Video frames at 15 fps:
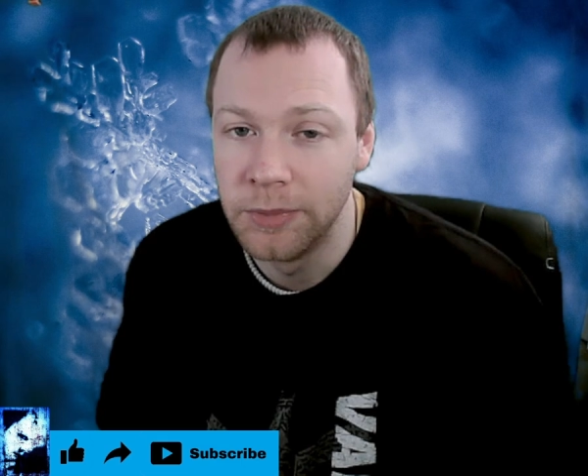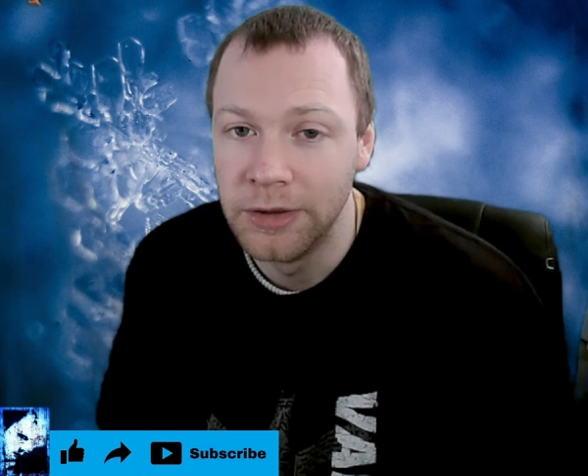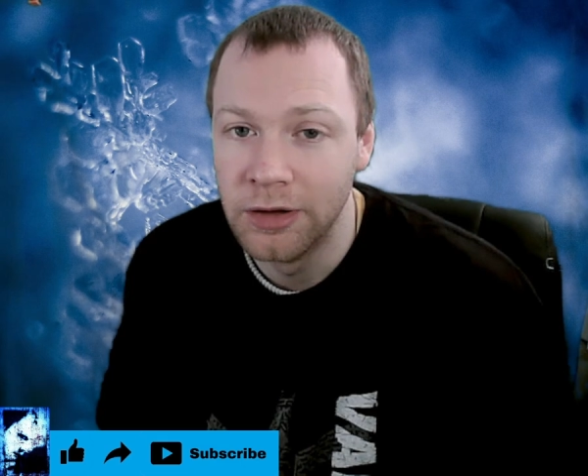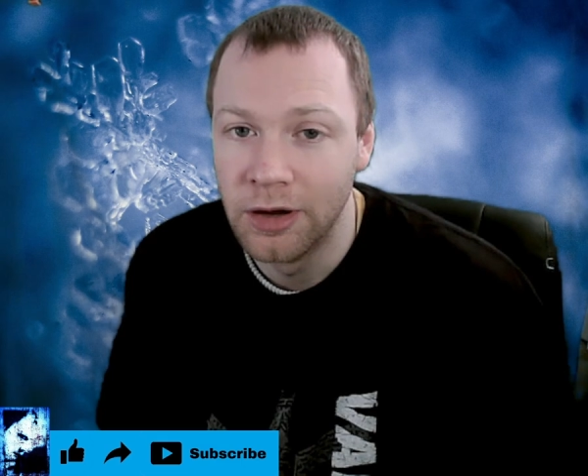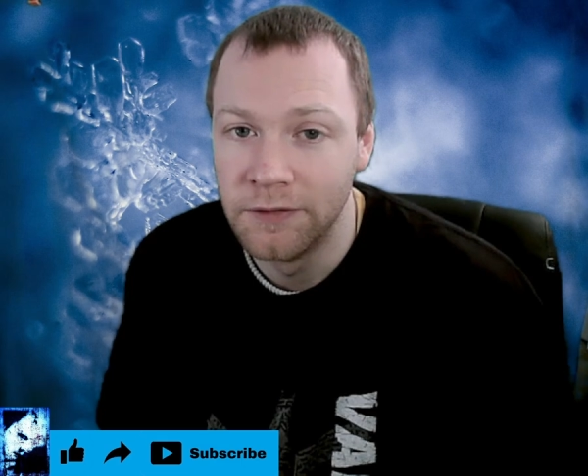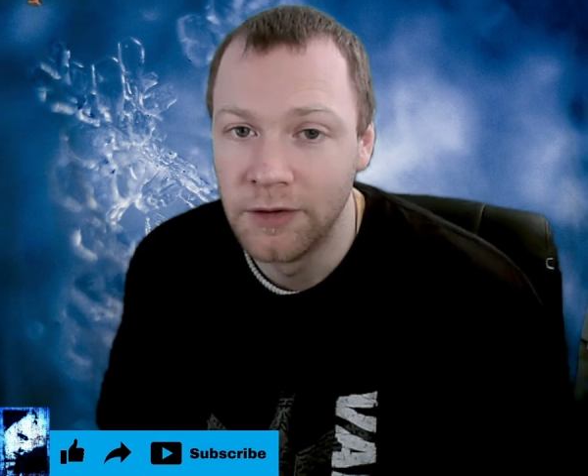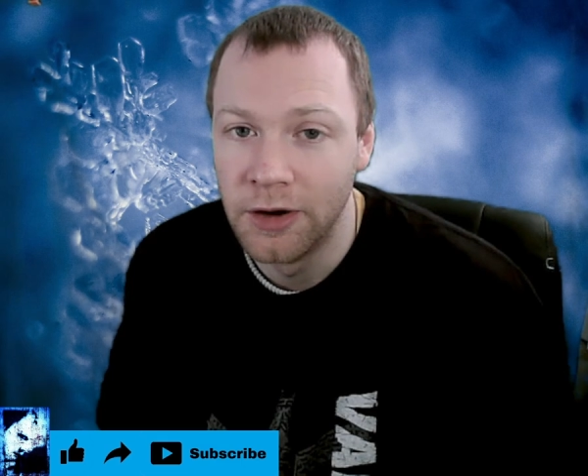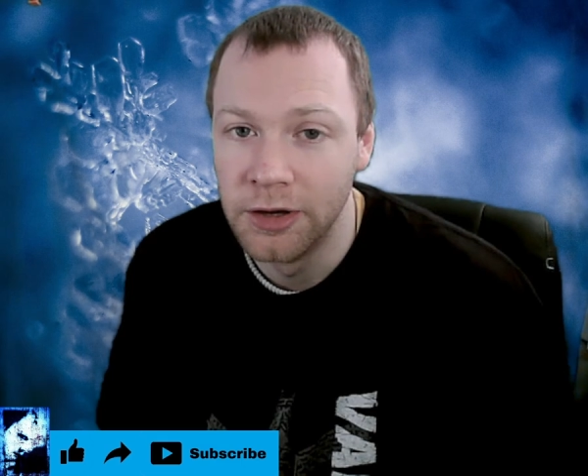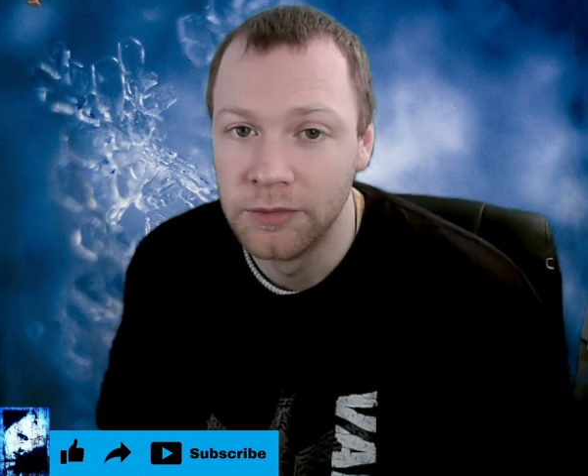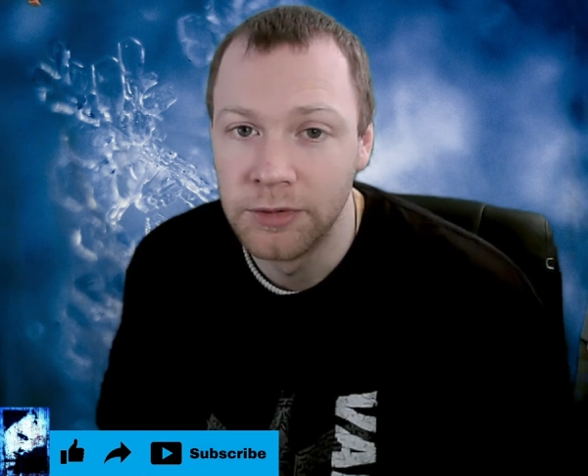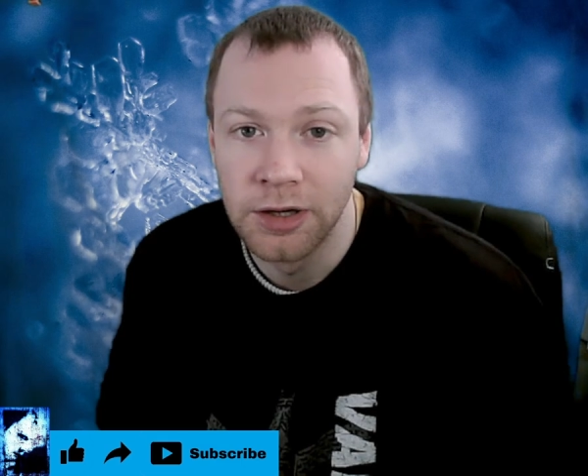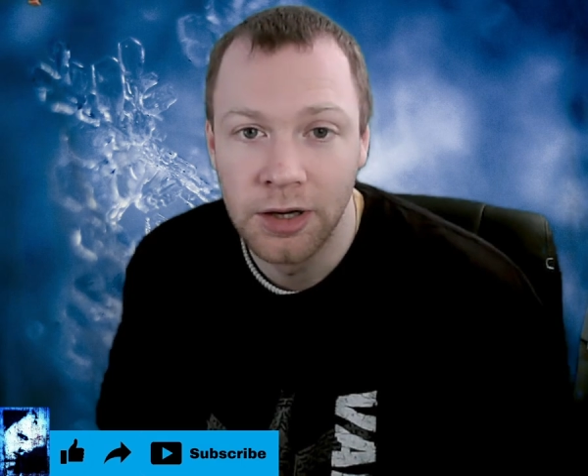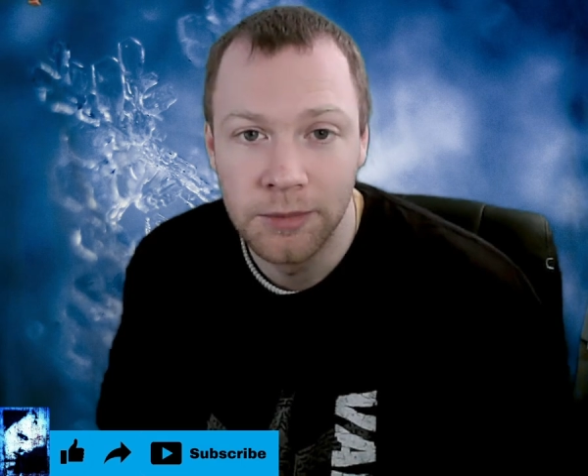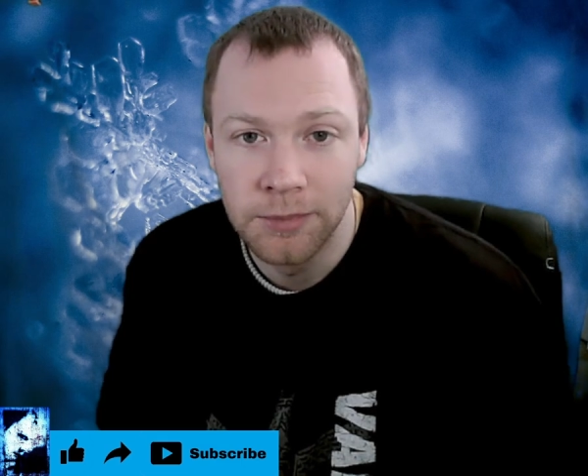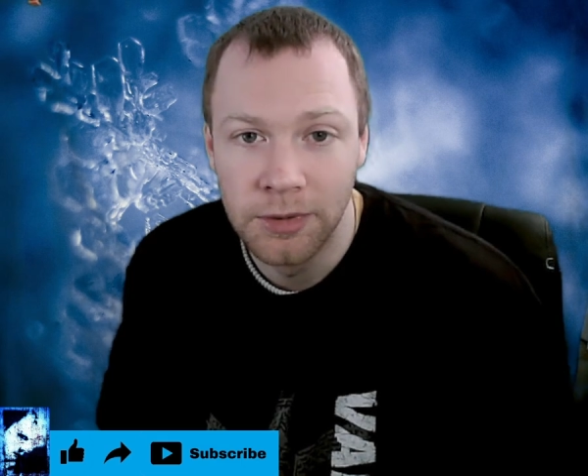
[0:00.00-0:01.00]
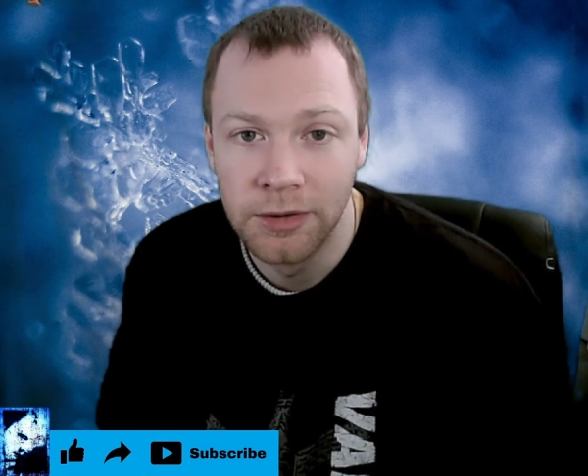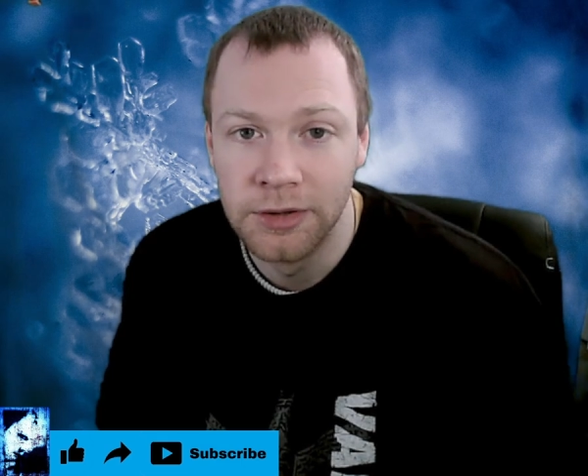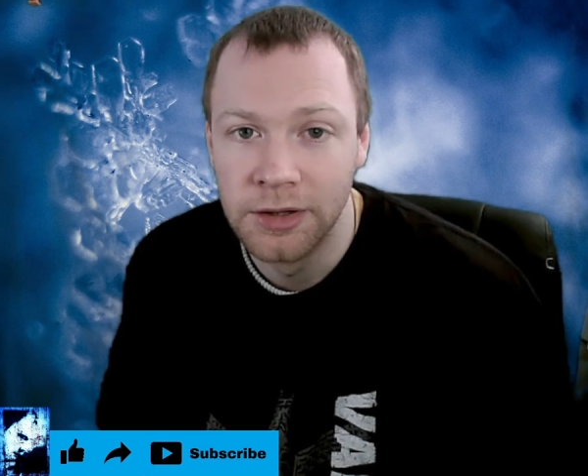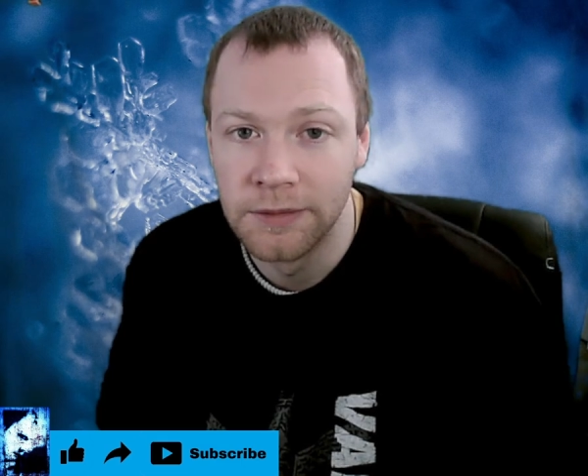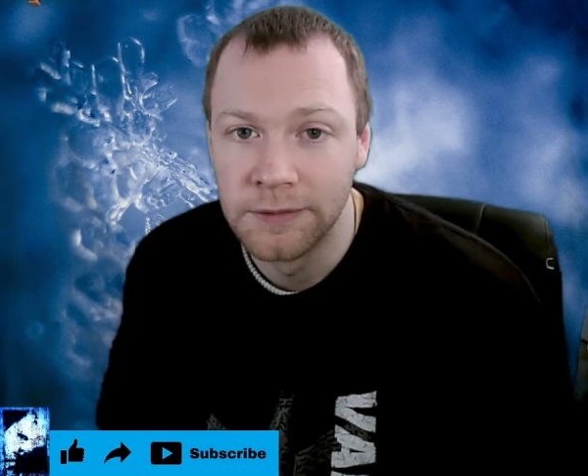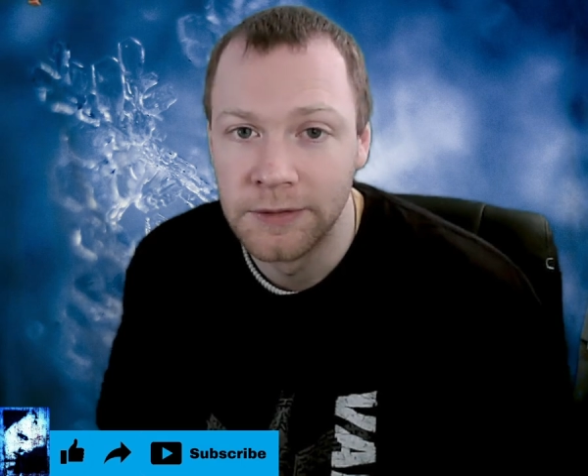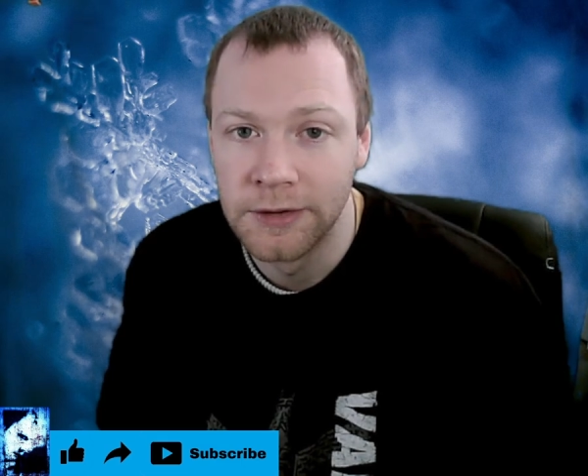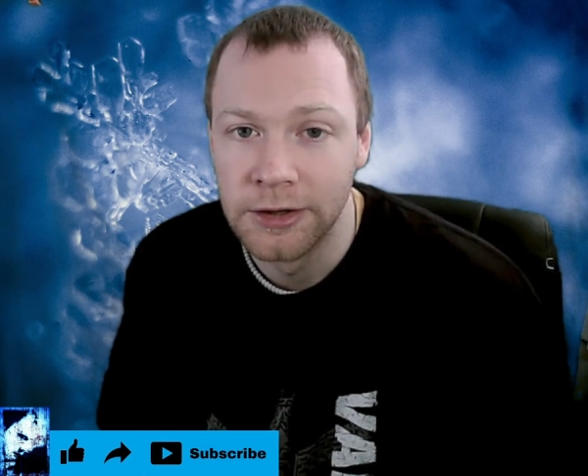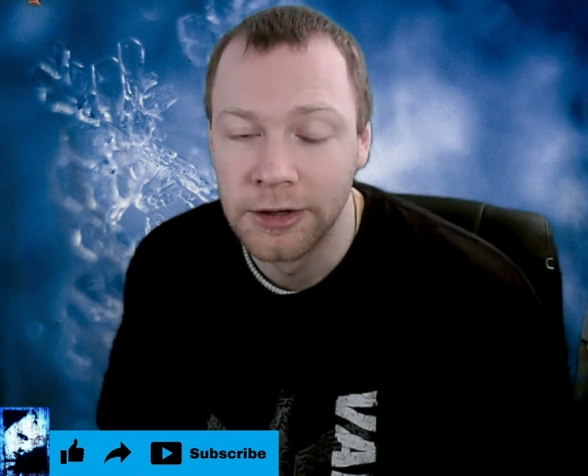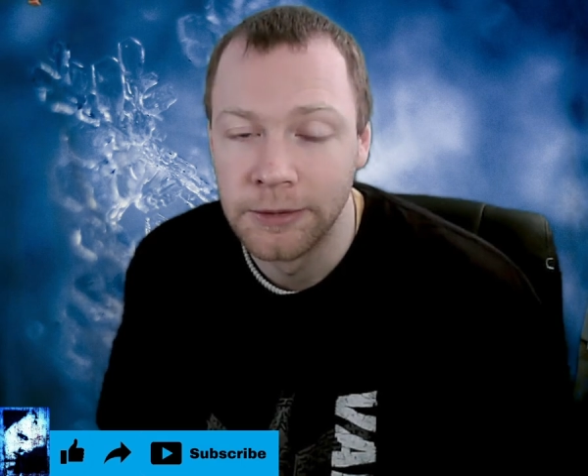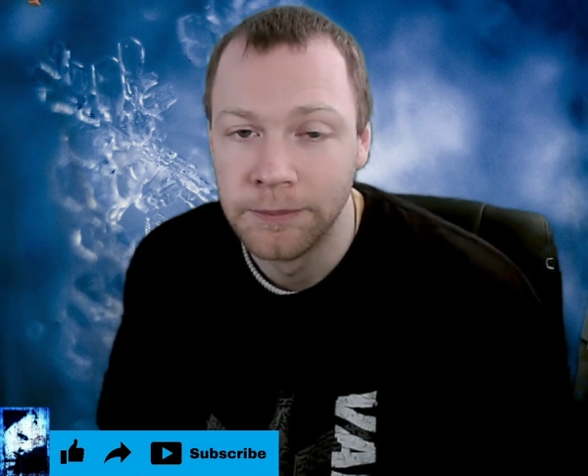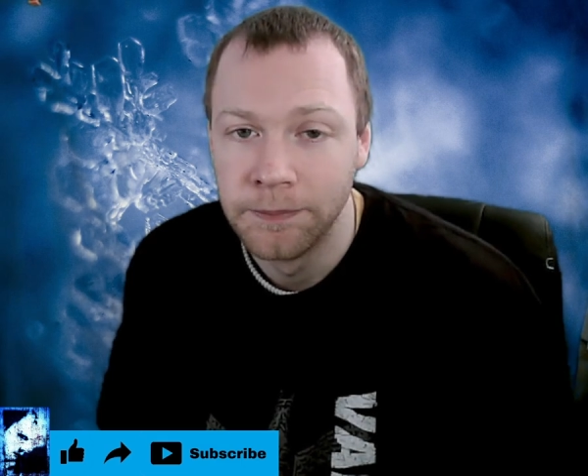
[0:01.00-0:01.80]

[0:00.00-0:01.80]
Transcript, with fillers: be notified when I upload another video.